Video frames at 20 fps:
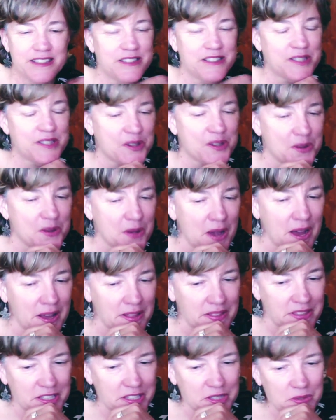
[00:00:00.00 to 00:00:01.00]
So
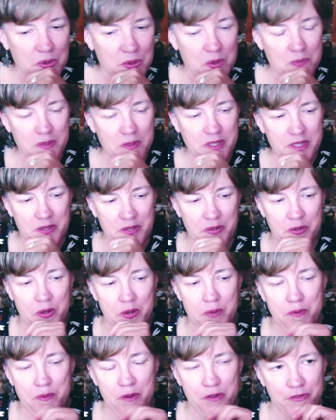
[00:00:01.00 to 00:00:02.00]
this group is a group